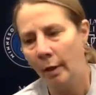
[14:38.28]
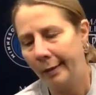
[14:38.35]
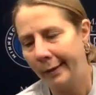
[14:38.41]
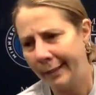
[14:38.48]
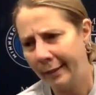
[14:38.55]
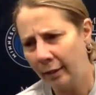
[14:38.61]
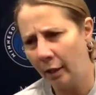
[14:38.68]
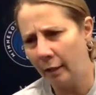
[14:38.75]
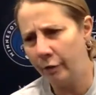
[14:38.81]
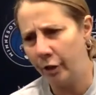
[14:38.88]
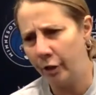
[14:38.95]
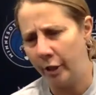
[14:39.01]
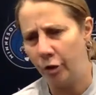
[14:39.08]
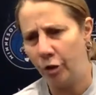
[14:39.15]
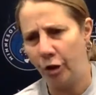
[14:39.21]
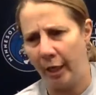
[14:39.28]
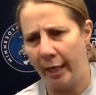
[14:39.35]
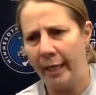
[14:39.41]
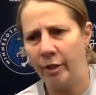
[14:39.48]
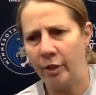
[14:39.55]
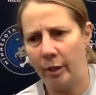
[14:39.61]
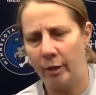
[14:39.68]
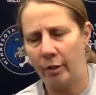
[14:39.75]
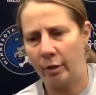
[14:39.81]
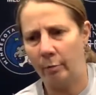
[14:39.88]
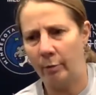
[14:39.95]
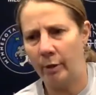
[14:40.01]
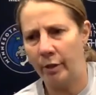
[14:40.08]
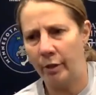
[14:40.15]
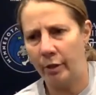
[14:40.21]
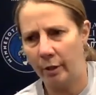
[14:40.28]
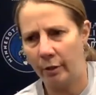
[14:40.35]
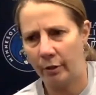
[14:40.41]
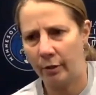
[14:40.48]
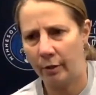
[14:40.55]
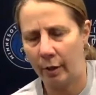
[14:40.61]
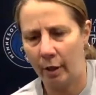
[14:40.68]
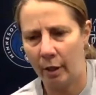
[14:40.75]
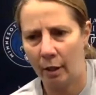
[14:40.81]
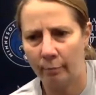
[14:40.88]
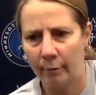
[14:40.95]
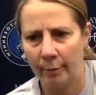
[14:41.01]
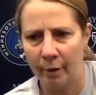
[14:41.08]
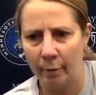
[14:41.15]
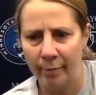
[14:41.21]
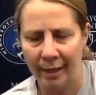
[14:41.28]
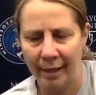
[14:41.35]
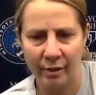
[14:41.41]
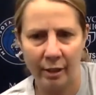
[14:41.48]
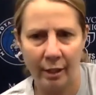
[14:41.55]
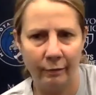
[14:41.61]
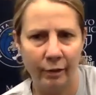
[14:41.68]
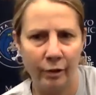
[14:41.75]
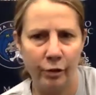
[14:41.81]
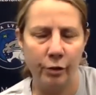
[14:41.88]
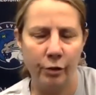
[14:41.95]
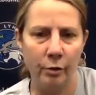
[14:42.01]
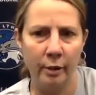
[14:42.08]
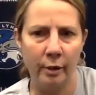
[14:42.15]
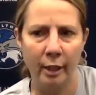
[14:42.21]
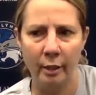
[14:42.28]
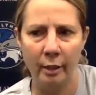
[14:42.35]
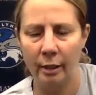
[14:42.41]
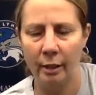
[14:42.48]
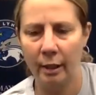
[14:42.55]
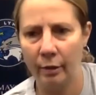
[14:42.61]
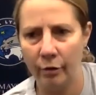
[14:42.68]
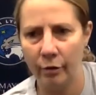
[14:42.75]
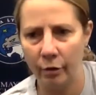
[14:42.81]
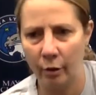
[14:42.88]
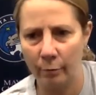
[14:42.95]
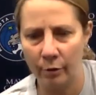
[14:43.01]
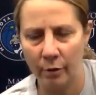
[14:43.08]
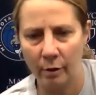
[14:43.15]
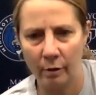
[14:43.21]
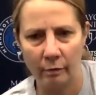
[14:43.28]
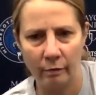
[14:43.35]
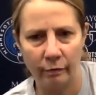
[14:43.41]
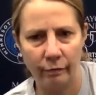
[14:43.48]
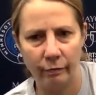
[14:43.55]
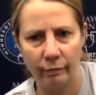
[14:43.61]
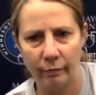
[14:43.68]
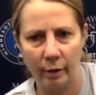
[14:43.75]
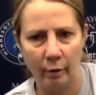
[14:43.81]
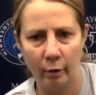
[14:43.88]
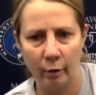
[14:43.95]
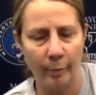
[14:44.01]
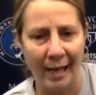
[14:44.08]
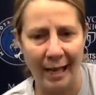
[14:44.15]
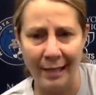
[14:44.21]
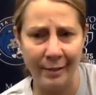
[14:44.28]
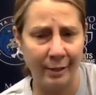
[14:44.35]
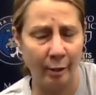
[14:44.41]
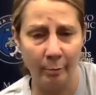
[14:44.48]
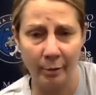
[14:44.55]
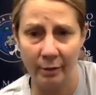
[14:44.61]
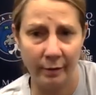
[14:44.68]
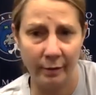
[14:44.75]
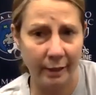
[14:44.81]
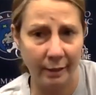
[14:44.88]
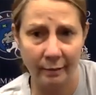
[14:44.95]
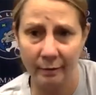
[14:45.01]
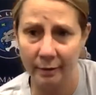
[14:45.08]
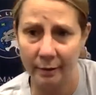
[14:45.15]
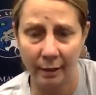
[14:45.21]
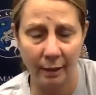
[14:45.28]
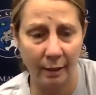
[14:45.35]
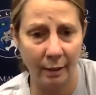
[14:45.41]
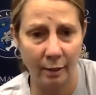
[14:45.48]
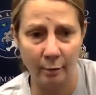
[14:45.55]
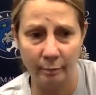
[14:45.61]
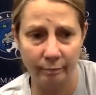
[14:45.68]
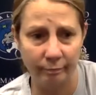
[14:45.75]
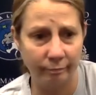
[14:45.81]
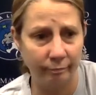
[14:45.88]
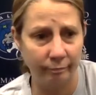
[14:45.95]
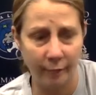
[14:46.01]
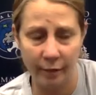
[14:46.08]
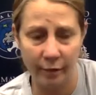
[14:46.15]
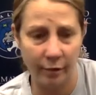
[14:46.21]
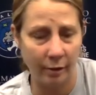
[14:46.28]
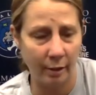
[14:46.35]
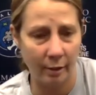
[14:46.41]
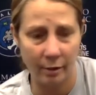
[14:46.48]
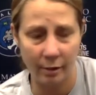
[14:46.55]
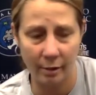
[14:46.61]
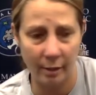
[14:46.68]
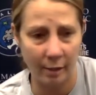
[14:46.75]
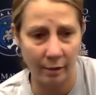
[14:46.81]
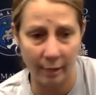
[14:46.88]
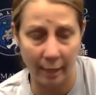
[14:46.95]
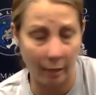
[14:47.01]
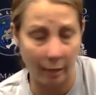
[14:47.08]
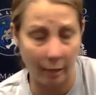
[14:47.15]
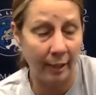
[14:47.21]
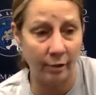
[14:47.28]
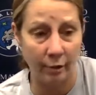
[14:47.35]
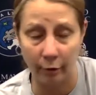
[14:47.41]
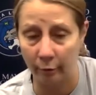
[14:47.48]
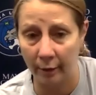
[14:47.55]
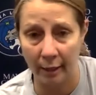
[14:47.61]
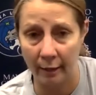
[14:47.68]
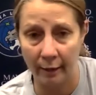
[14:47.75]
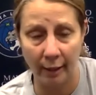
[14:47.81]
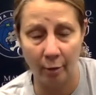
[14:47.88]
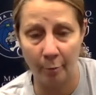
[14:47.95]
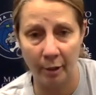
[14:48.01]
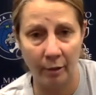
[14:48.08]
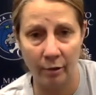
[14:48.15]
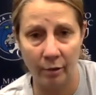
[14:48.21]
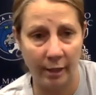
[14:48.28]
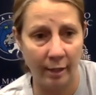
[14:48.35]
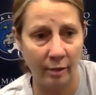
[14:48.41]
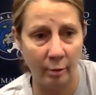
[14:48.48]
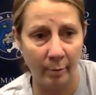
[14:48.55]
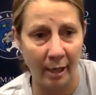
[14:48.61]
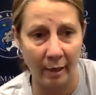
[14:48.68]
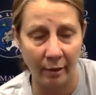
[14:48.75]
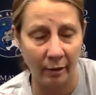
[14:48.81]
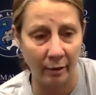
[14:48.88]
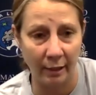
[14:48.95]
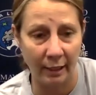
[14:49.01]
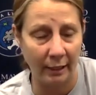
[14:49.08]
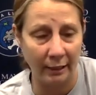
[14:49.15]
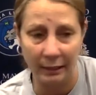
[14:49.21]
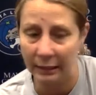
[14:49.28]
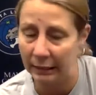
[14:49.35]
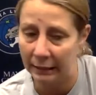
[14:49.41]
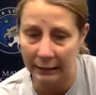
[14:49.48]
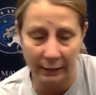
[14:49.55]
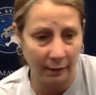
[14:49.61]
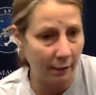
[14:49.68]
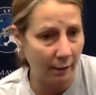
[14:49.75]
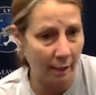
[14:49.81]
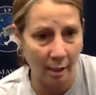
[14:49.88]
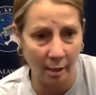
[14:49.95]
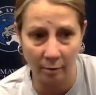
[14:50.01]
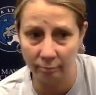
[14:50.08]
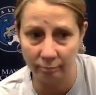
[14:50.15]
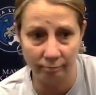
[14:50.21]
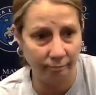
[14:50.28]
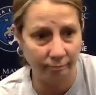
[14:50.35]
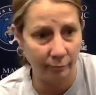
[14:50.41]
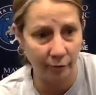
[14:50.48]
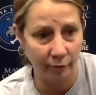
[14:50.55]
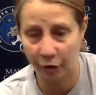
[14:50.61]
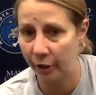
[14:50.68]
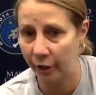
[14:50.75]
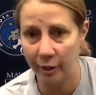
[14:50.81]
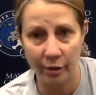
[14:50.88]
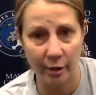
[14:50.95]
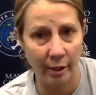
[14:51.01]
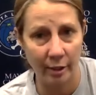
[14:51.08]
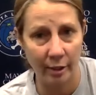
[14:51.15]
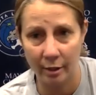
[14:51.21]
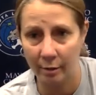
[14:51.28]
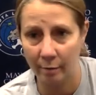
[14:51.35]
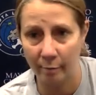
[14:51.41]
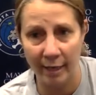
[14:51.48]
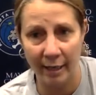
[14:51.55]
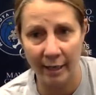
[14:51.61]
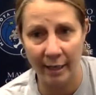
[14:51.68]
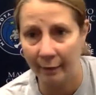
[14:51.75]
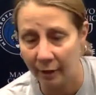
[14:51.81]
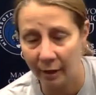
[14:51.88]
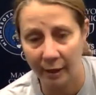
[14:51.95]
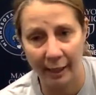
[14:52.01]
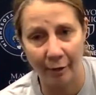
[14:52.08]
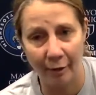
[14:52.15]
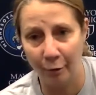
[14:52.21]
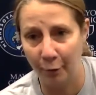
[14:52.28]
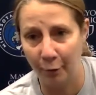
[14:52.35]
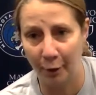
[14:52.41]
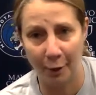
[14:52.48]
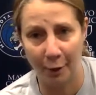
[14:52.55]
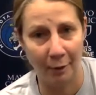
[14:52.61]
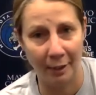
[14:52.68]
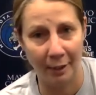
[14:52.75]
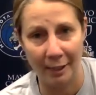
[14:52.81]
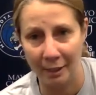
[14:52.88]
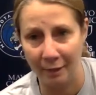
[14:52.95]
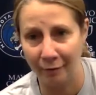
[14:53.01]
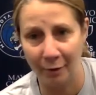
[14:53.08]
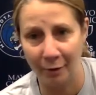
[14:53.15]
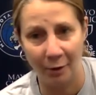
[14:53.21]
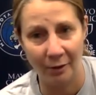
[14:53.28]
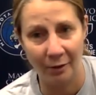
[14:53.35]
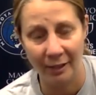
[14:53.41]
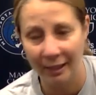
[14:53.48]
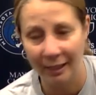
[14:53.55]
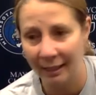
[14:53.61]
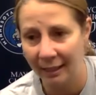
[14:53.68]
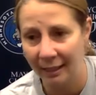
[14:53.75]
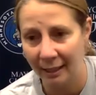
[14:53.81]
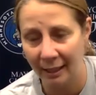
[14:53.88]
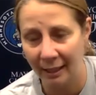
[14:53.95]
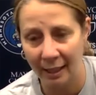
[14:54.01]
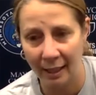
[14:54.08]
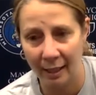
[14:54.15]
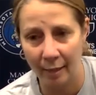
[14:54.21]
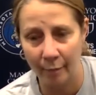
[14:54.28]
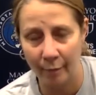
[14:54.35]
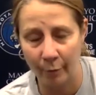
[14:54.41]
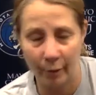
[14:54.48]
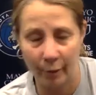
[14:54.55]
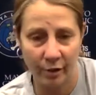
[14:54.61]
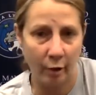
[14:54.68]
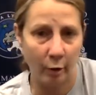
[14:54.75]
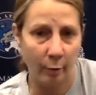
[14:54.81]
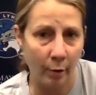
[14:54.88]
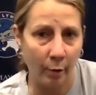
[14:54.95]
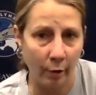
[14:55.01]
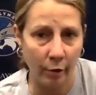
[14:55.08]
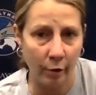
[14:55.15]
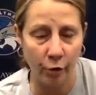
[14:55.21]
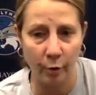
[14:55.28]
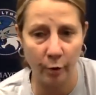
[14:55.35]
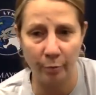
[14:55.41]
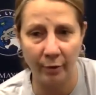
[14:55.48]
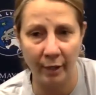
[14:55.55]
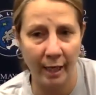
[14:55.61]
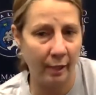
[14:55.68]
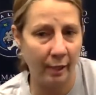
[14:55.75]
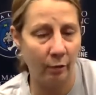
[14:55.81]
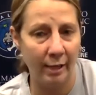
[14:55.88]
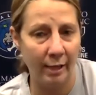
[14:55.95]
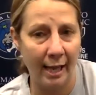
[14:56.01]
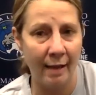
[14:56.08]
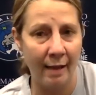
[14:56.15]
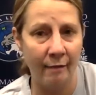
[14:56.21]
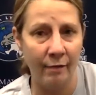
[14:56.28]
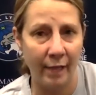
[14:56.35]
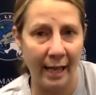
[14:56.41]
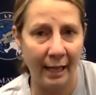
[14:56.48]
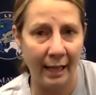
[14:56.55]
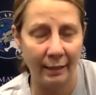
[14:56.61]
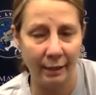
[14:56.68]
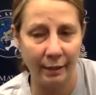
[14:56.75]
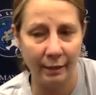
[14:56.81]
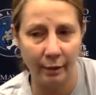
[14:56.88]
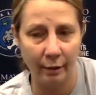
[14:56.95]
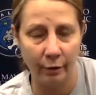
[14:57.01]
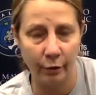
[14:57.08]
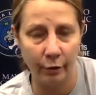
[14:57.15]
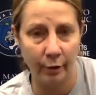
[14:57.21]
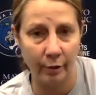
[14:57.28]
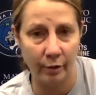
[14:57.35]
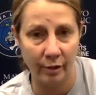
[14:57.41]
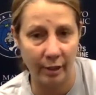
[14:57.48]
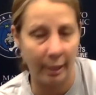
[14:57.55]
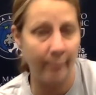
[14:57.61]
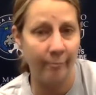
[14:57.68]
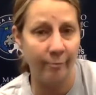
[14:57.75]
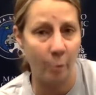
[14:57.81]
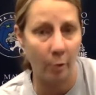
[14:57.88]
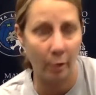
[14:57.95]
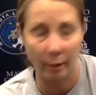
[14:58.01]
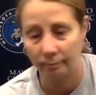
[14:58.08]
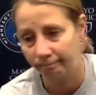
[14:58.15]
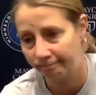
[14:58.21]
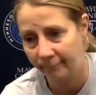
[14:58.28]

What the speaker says: I don't know if she's changed it so much as maybe the best to ever do it in terms of, her passing ability. I don't think it's underrated. I think everybody understands it about her that she just made everything really, really difficult. Whereas other opponents you could play that don't have that, you can scheme for it.